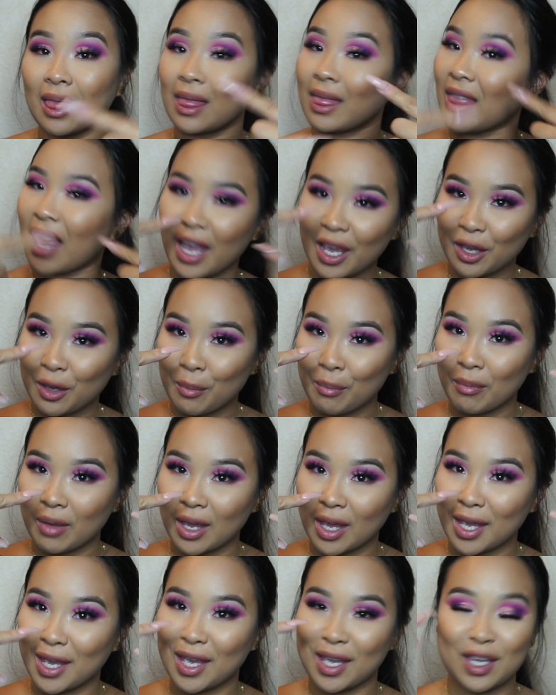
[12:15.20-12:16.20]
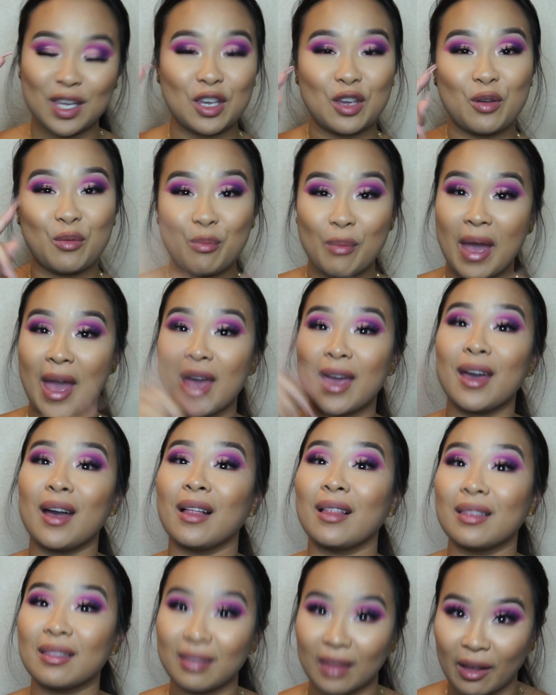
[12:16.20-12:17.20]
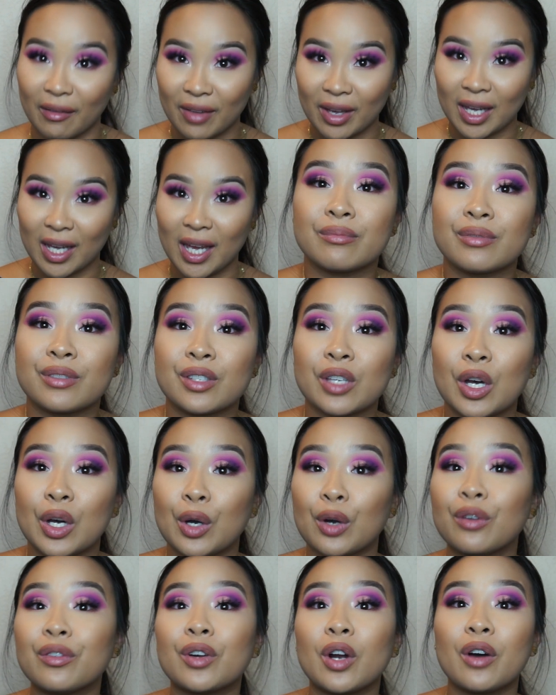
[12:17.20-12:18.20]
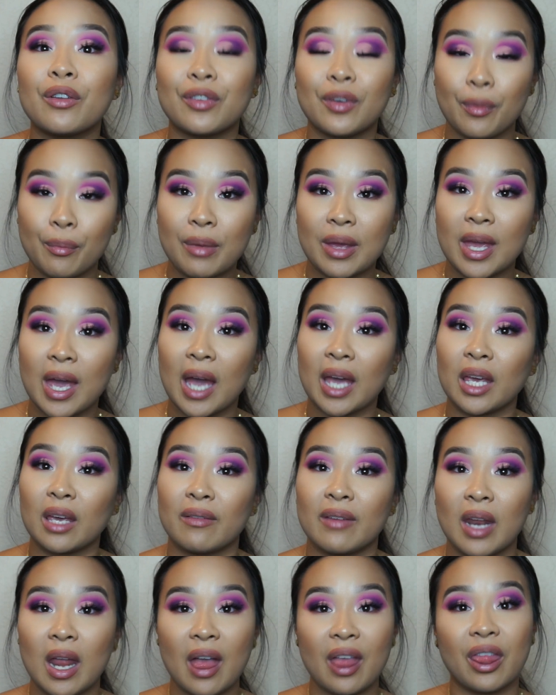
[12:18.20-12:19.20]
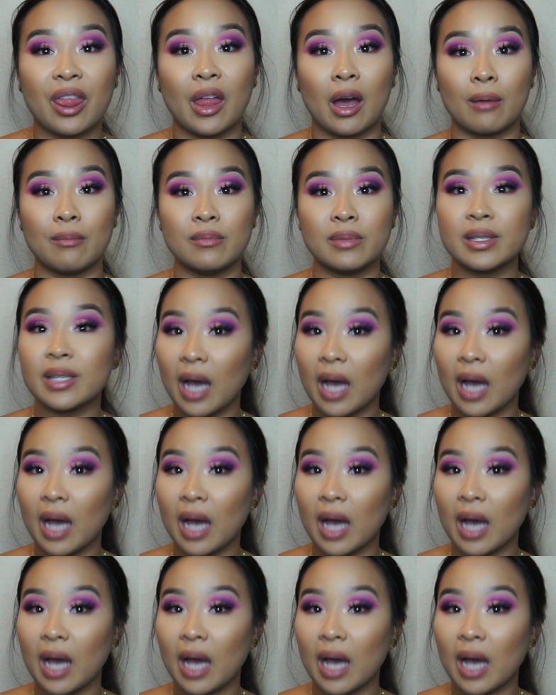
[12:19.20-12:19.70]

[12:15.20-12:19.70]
like me, you may love it. So overall for me, I give it a thumbs